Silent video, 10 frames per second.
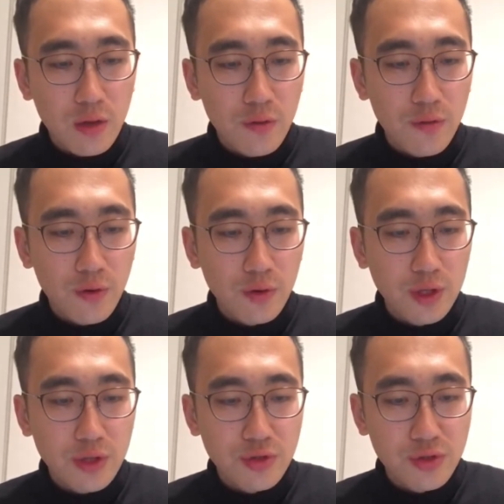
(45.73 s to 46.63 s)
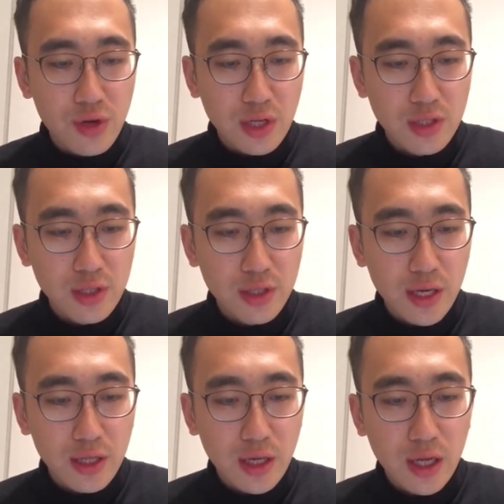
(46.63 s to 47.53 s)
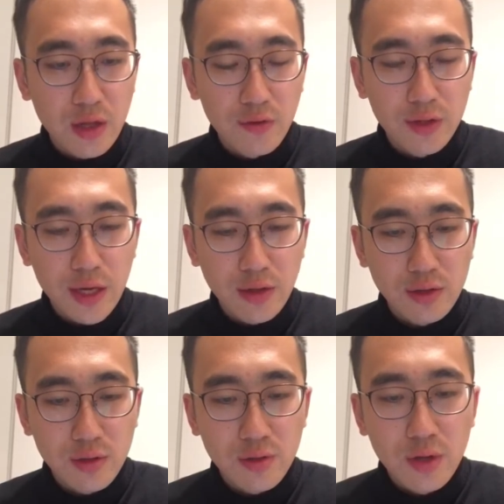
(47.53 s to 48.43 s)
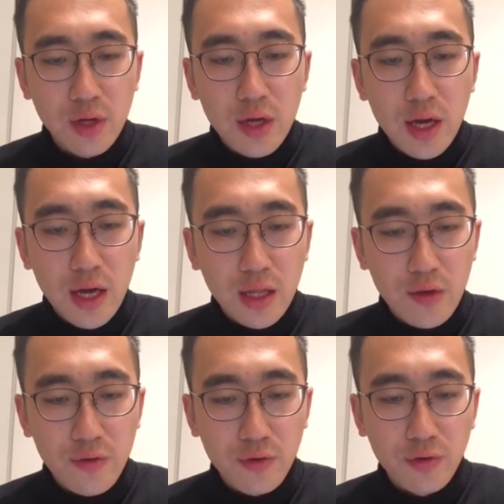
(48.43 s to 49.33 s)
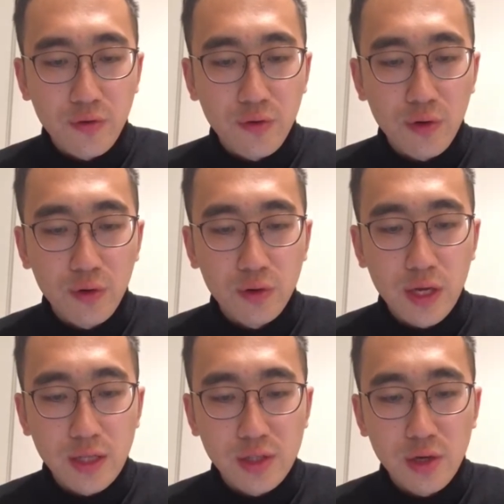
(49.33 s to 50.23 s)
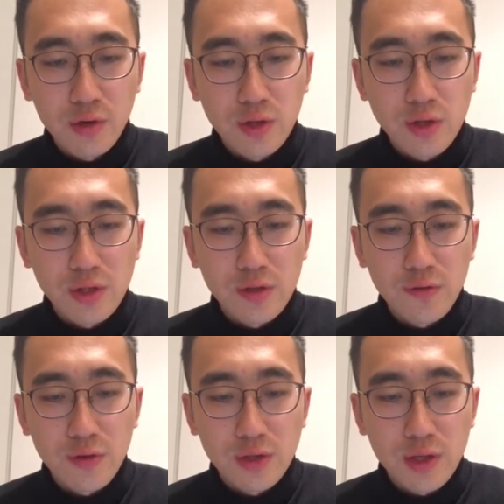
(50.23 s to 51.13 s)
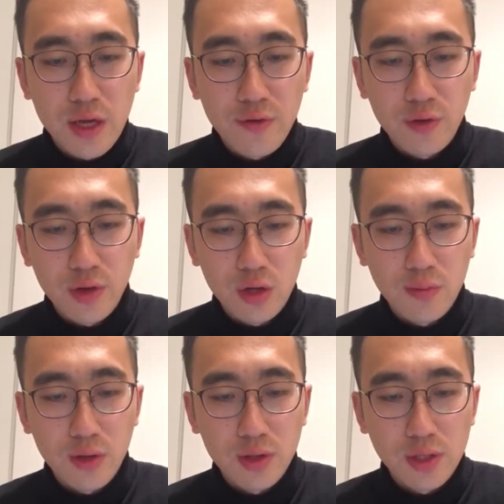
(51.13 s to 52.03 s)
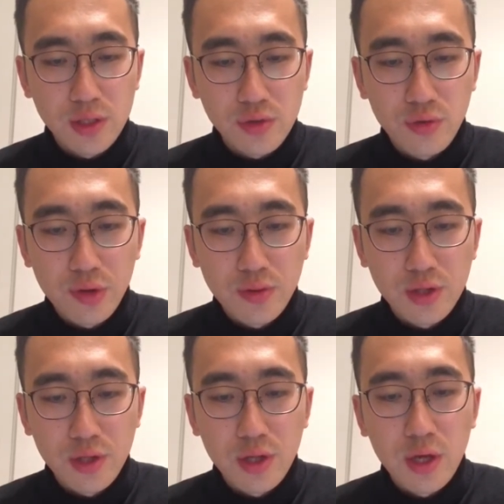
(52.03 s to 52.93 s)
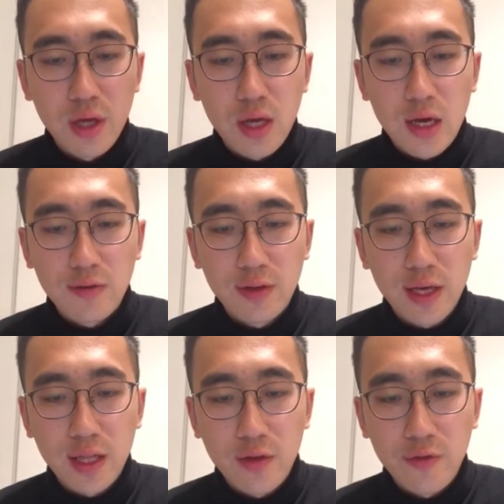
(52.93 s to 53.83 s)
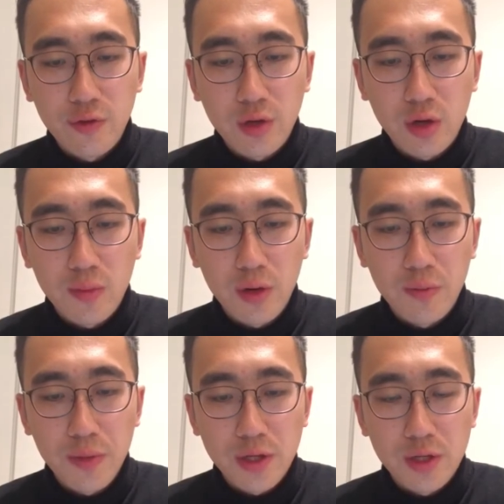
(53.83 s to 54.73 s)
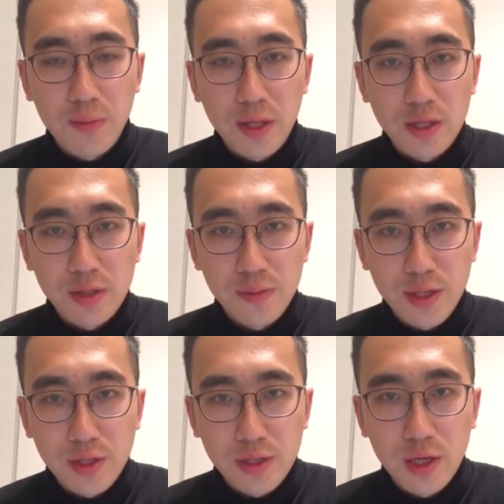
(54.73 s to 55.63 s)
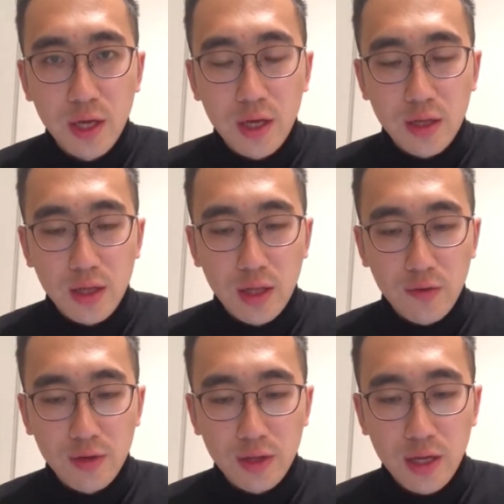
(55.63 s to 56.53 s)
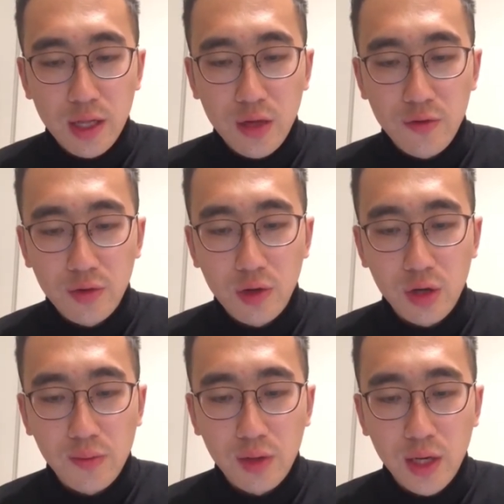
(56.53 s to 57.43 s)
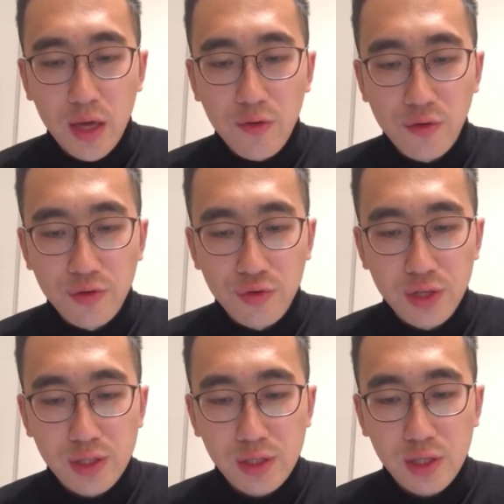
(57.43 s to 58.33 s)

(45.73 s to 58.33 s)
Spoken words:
For instruction, that kind of title, and I will follow that orders. Firstly, I will talk about description. After that, I will talk about the major participant. And after that, I will talk about level of risk